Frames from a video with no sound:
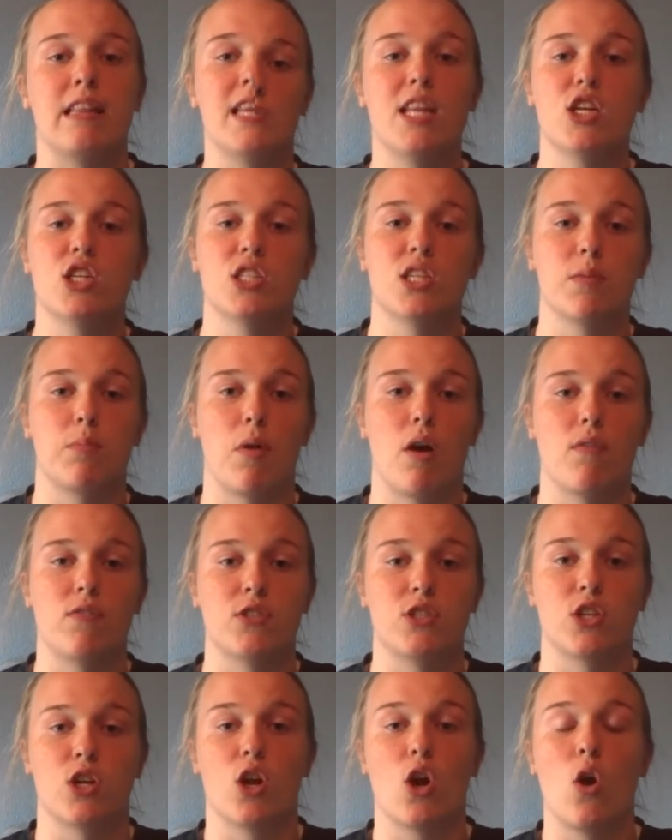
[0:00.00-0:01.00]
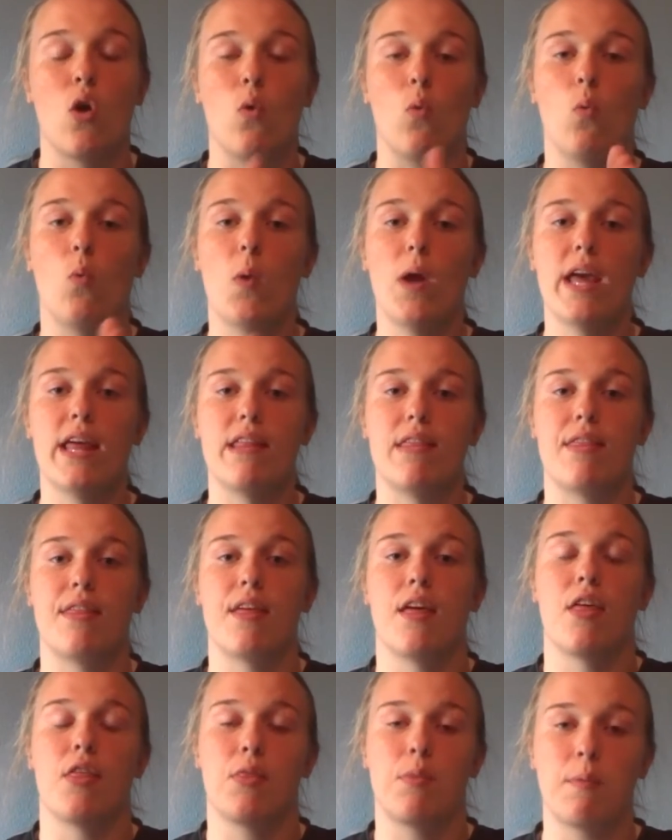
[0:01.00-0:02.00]
leadership officer with
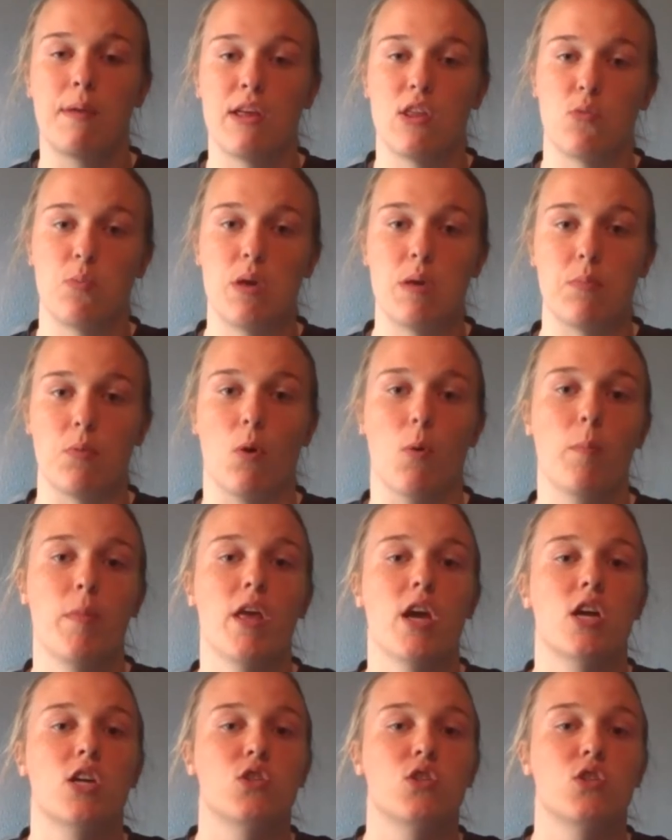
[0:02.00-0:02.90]
3 other people.